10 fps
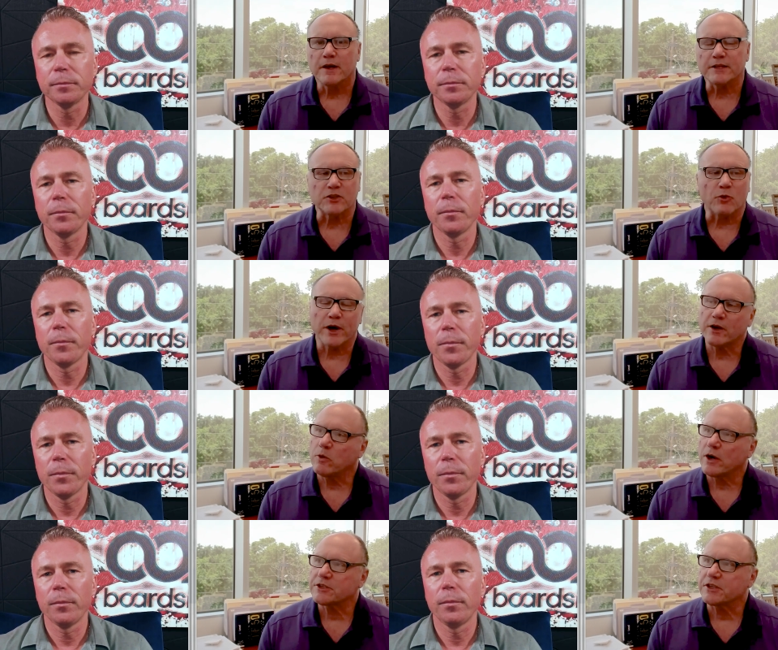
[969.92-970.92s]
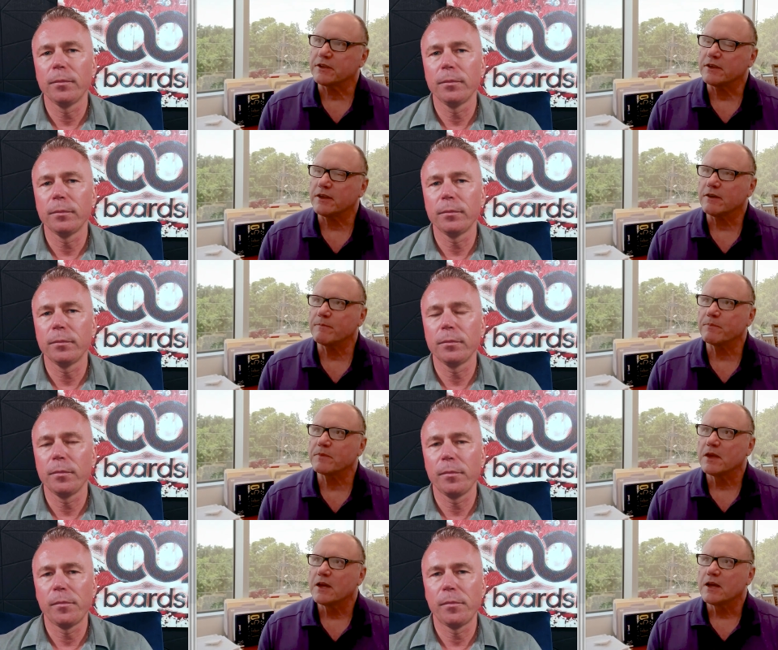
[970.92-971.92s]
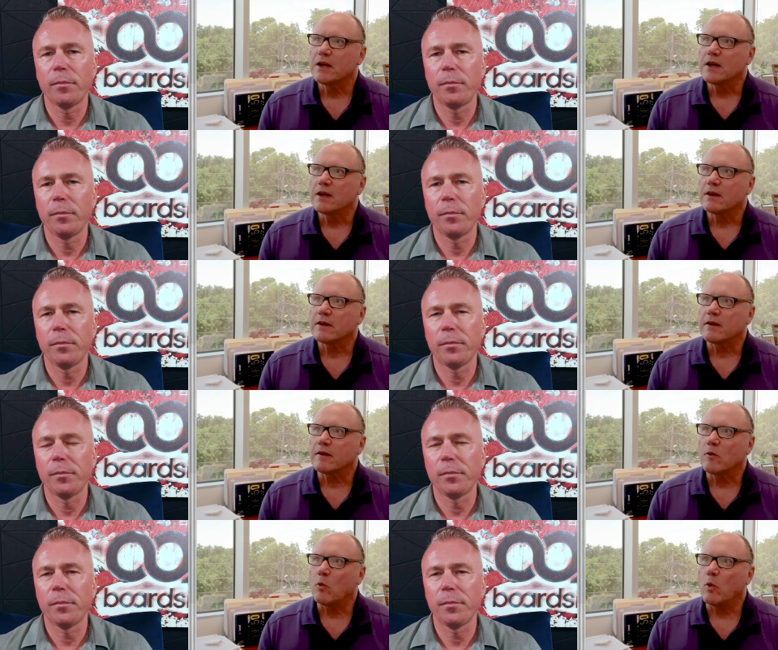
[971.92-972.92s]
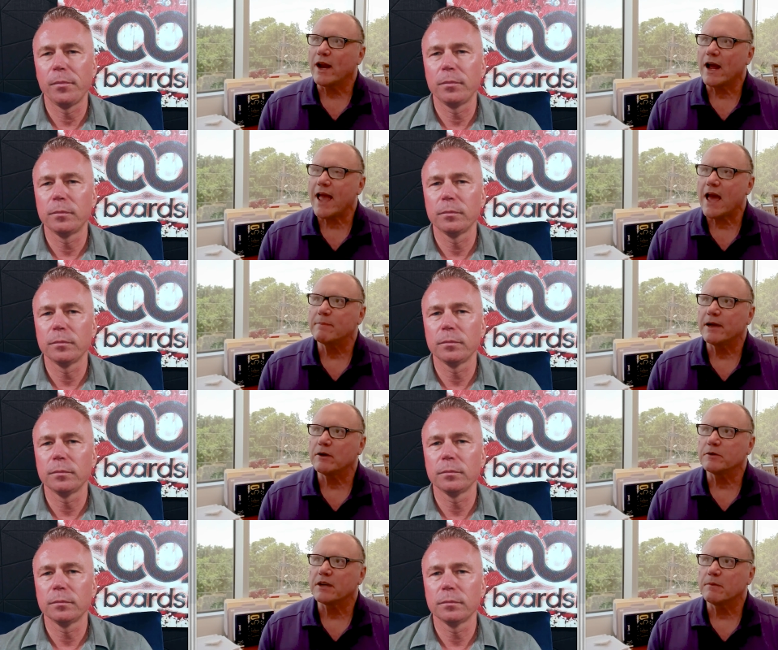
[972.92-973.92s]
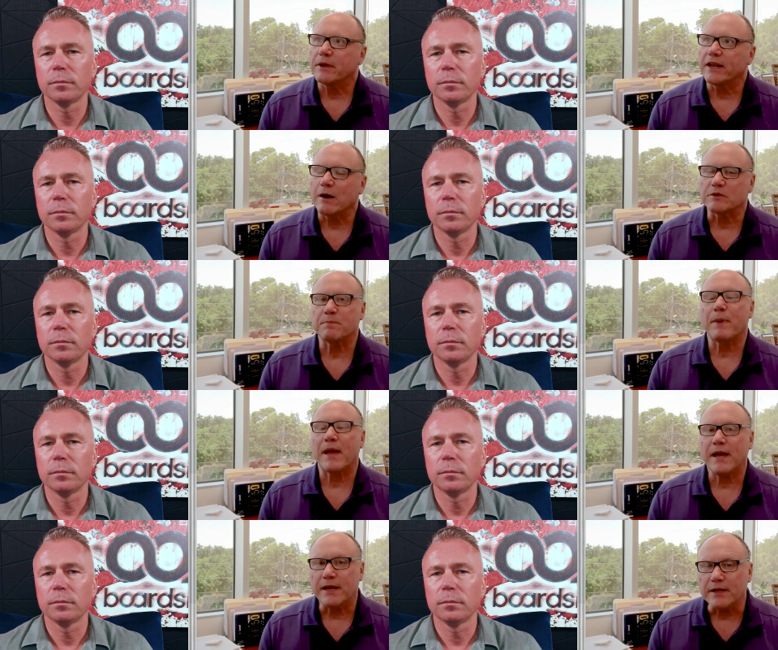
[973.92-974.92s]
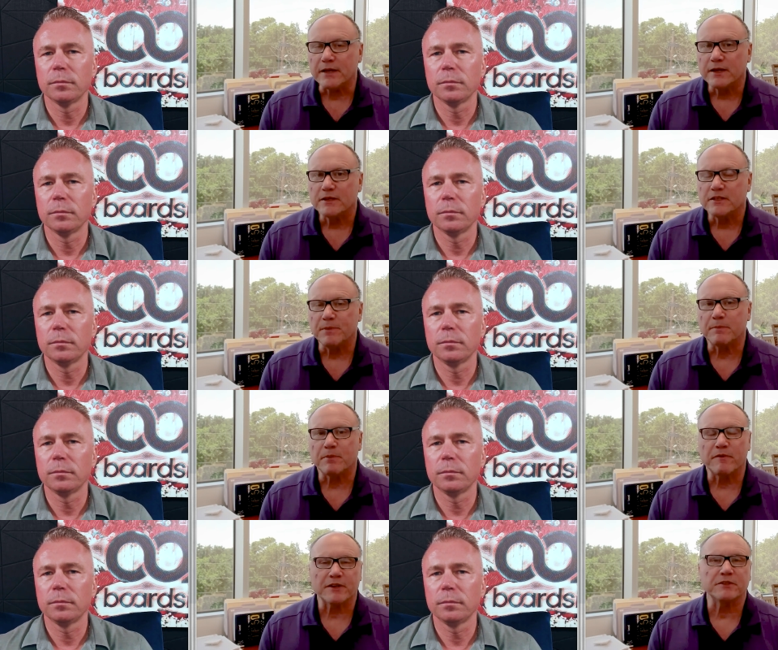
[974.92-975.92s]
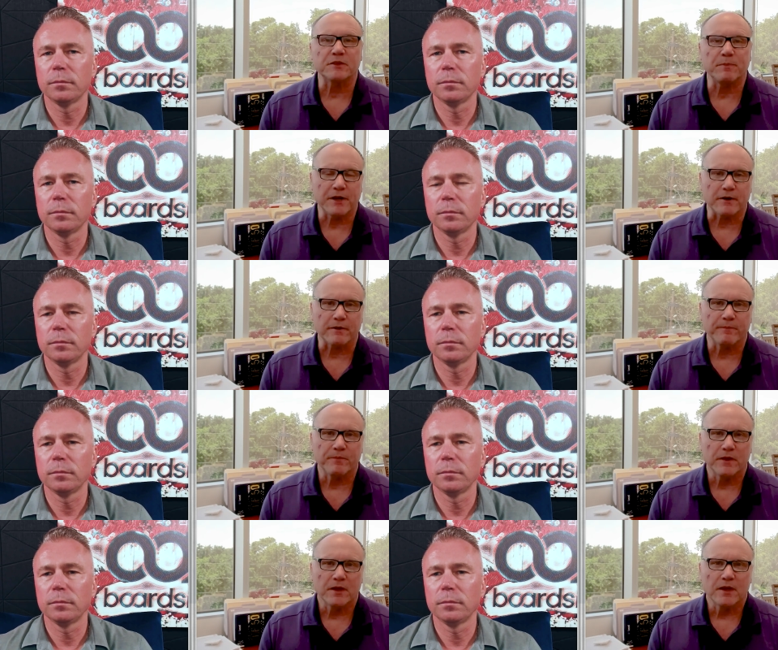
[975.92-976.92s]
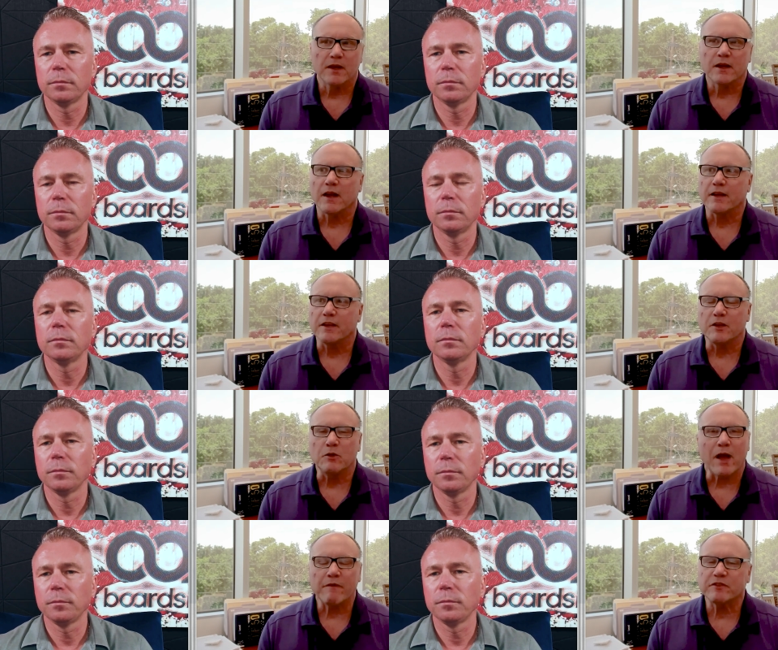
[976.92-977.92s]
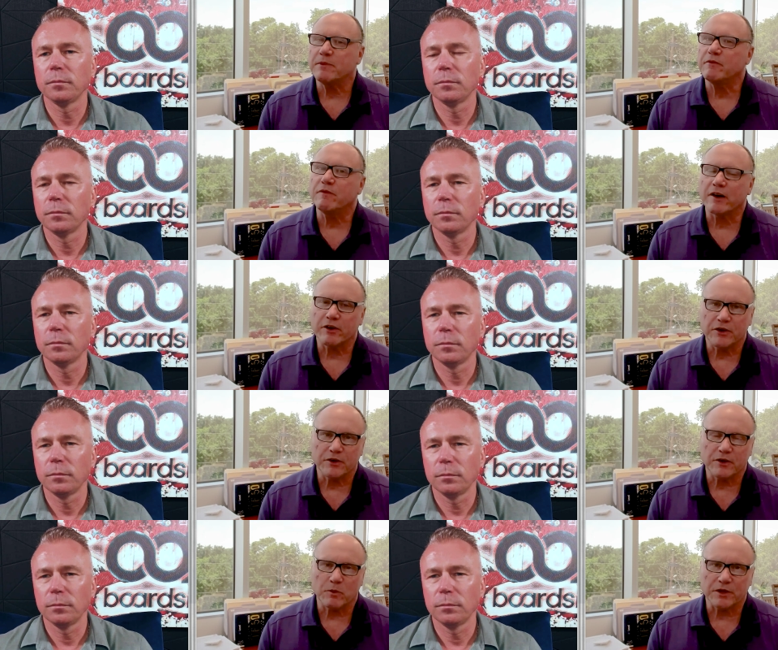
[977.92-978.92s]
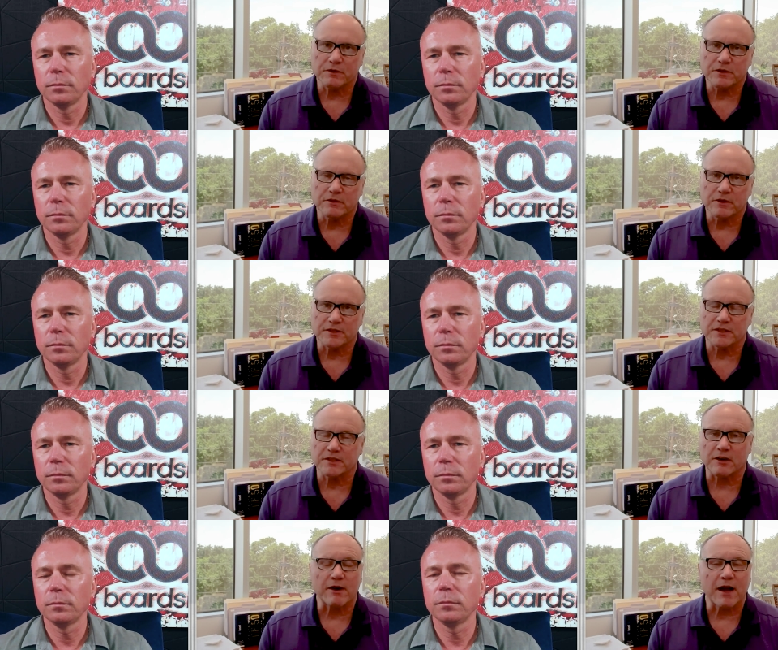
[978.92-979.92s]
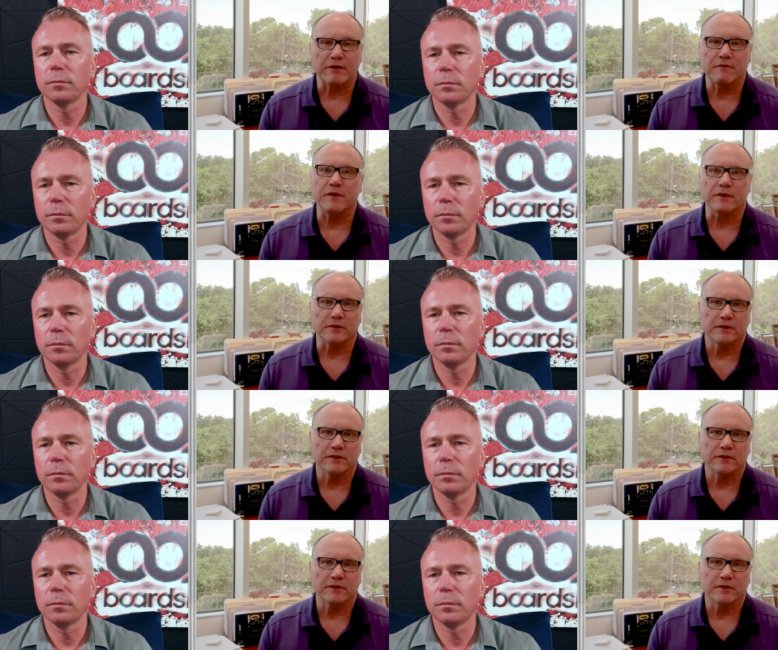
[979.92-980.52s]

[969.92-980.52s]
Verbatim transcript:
Speaker 1: That's a great question. You know, when I had my own company and I was paid to be a professional speaker, you have to be very good at what you do because it's a crowded field.